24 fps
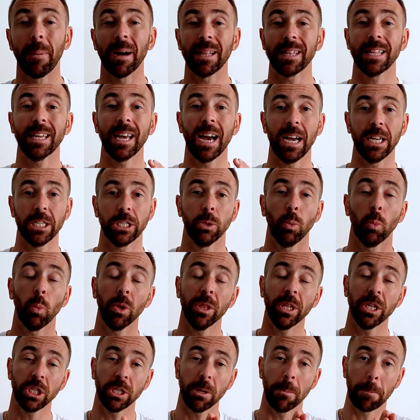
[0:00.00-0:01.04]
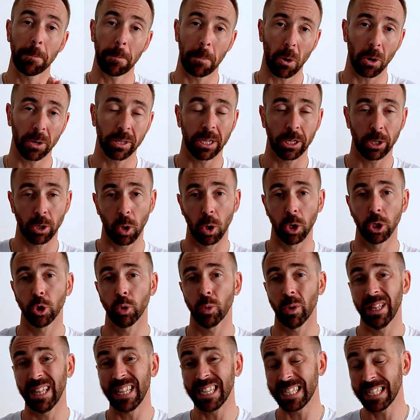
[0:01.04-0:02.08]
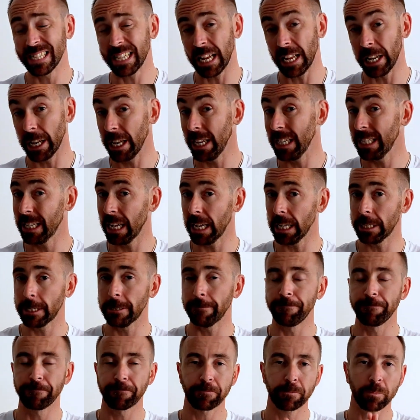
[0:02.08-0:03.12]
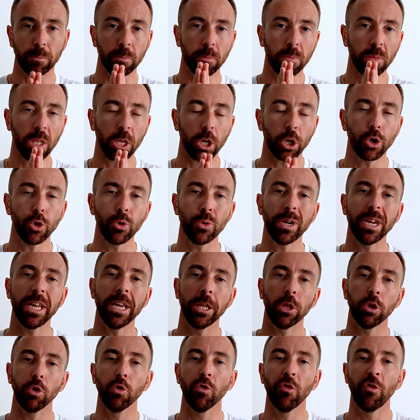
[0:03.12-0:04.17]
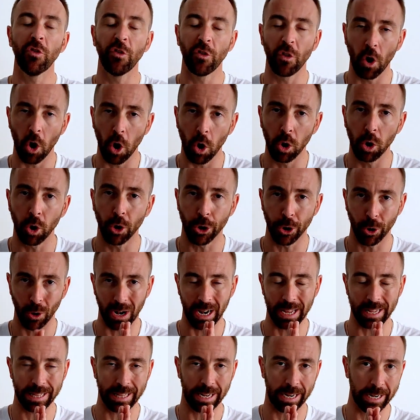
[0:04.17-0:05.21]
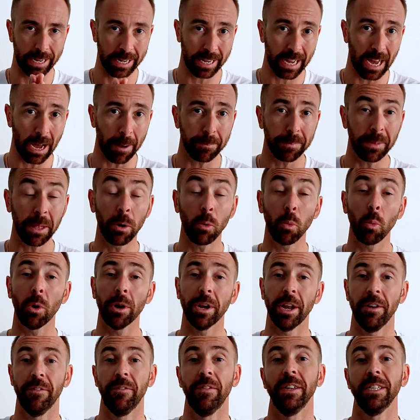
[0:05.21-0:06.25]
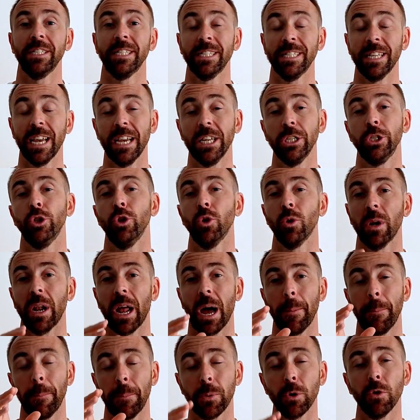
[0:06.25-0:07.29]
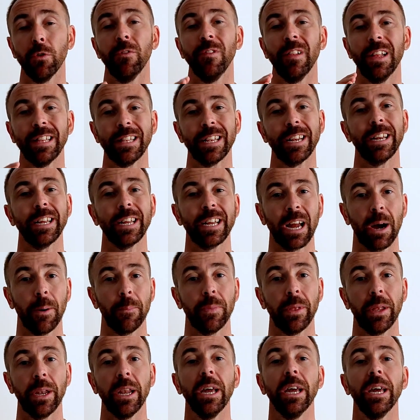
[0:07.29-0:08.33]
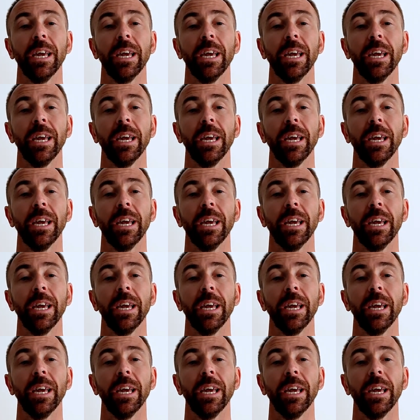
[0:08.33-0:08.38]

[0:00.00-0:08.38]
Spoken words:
But guys, what is important also to understand is that you need to follow your line training captain. Whatever says your approved line training captain